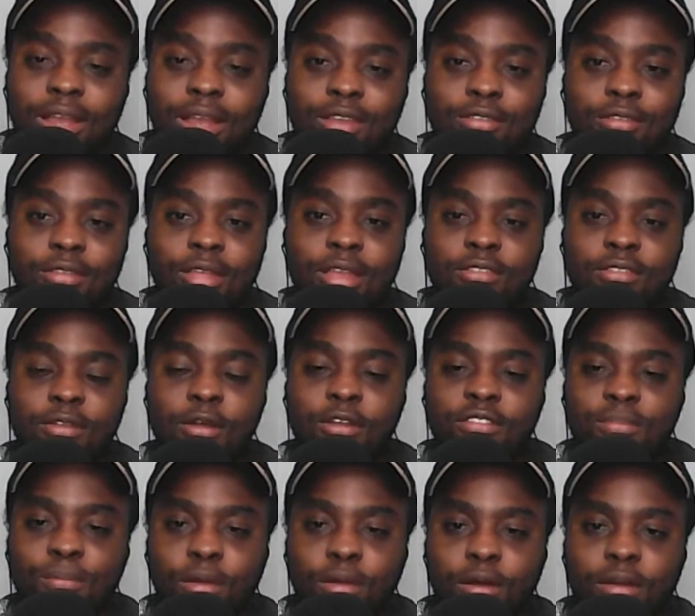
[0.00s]
It got
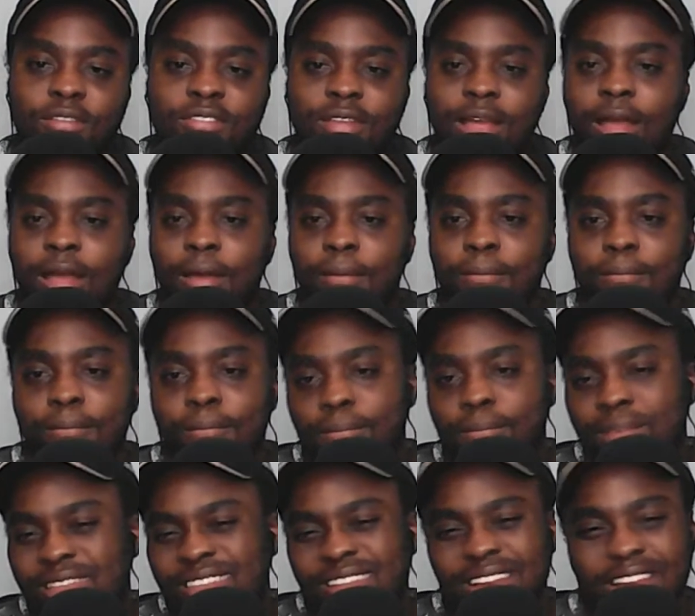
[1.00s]
blocked
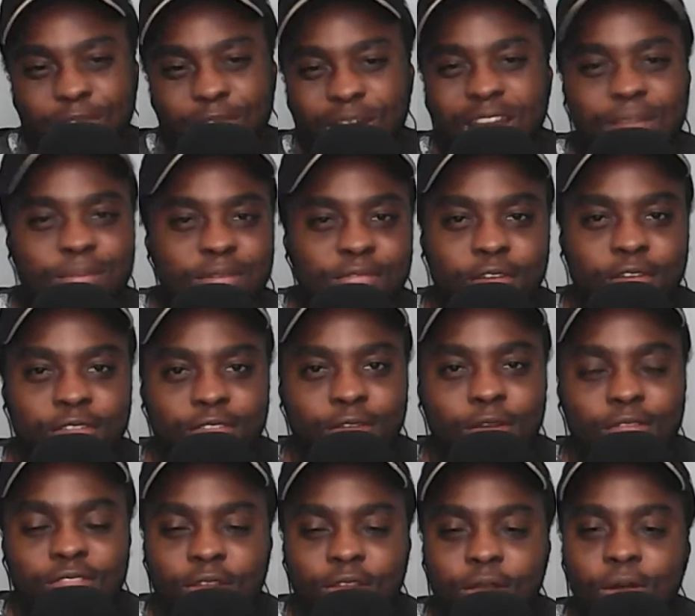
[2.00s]
basically right before it
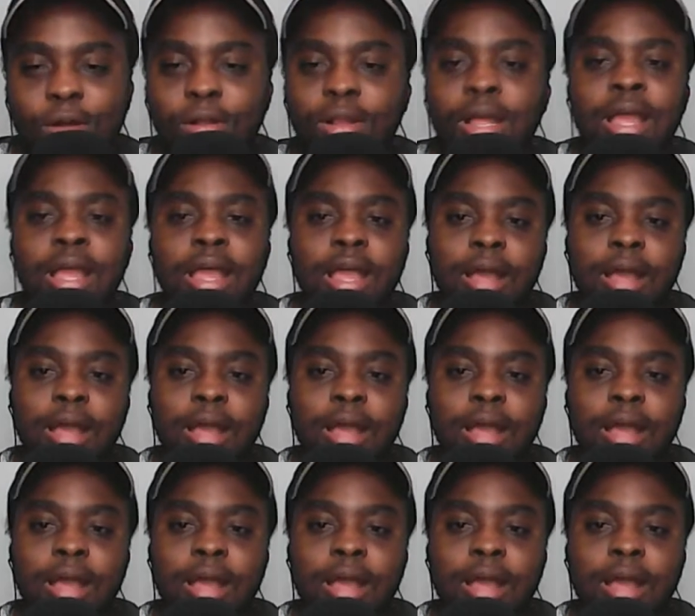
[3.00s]
got to goal.